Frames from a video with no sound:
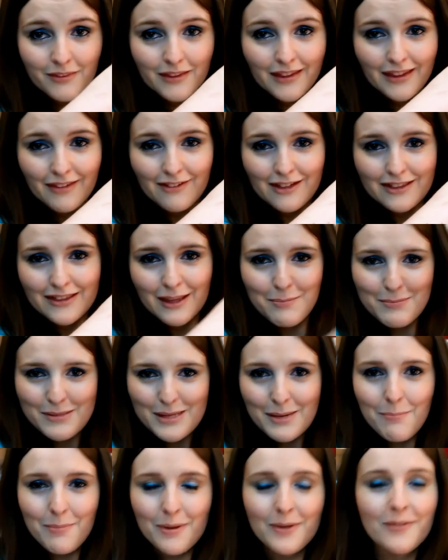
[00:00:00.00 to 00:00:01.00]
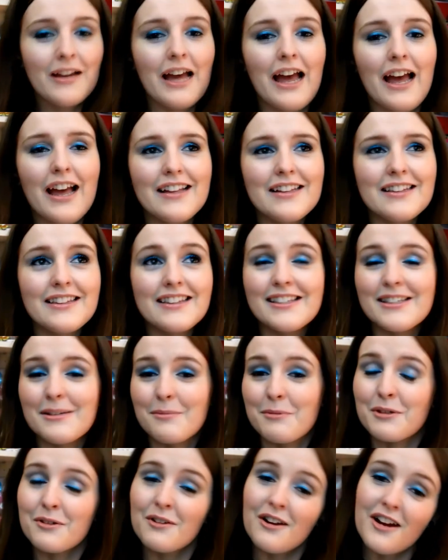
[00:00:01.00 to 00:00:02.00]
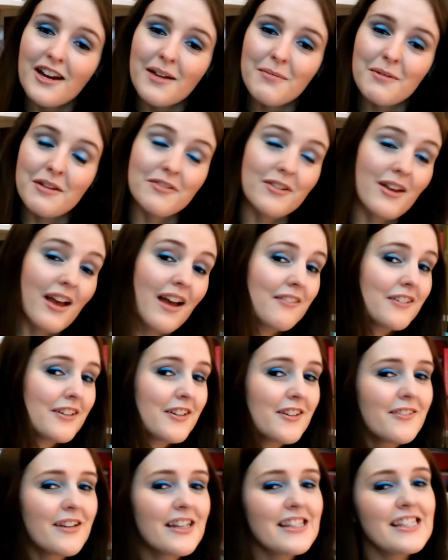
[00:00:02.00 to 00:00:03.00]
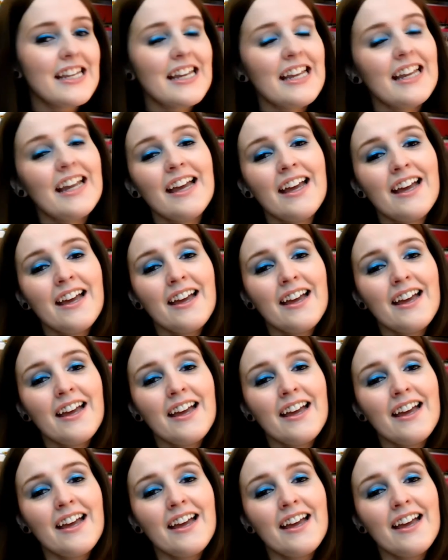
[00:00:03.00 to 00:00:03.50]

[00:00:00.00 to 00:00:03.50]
give it a thumbs up and subscribe if you haven't already.